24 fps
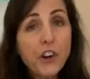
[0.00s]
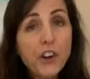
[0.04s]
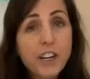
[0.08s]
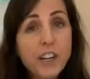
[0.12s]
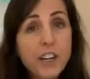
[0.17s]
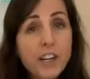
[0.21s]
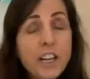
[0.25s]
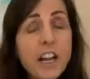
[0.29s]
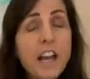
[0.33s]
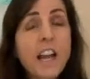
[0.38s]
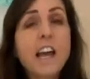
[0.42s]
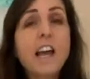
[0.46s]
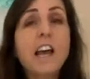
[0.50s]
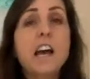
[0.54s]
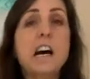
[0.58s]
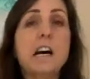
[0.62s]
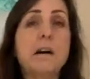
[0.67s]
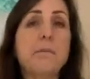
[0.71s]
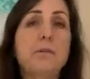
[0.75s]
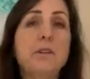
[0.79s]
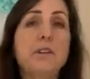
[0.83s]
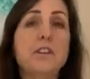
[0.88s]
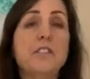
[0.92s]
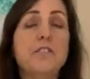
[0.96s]
curtain?
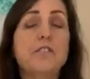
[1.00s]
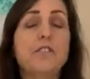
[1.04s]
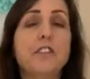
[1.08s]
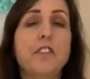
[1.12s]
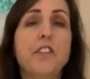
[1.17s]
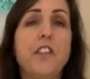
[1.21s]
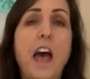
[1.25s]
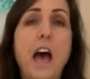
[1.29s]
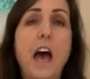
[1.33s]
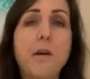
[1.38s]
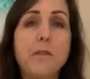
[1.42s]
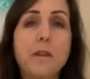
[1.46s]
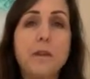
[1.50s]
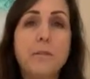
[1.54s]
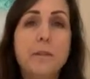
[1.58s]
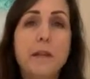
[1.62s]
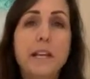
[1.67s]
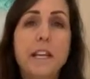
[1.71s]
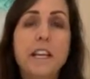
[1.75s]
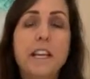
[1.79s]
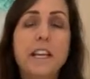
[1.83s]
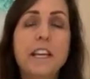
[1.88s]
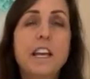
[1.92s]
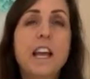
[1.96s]
How beautiful
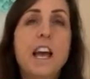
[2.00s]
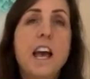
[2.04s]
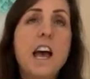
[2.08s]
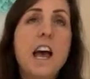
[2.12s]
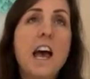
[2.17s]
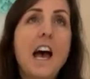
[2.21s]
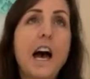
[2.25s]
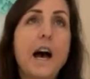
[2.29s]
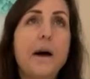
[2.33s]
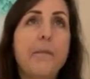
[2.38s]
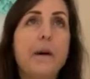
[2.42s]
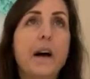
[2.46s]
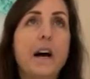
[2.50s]
that would be.